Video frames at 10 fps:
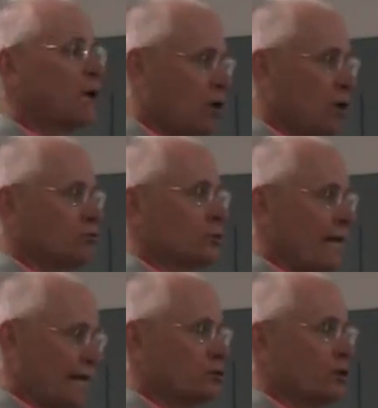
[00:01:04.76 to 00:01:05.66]
calls
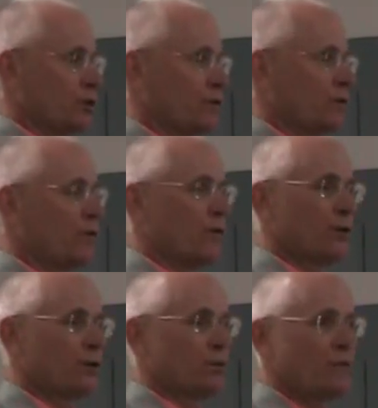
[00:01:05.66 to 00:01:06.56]
last year.
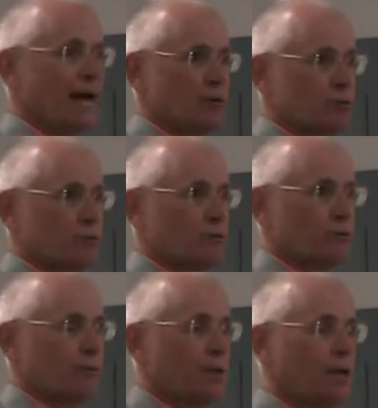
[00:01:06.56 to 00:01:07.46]
32,000.
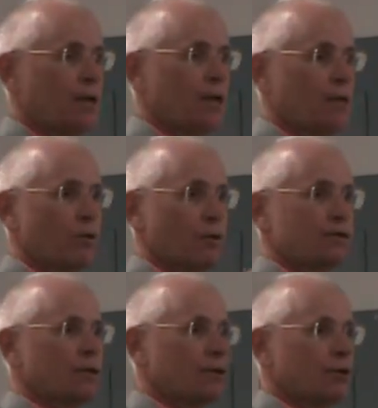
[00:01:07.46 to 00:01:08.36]
I've already
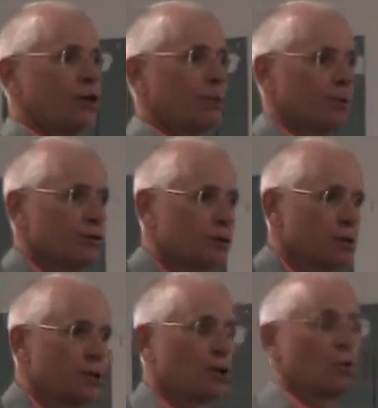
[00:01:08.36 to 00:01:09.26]
checked the numbers.
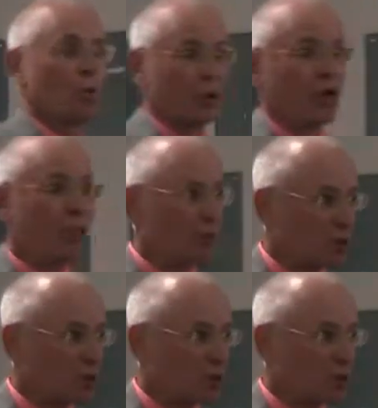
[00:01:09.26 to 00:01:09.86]
We're going to be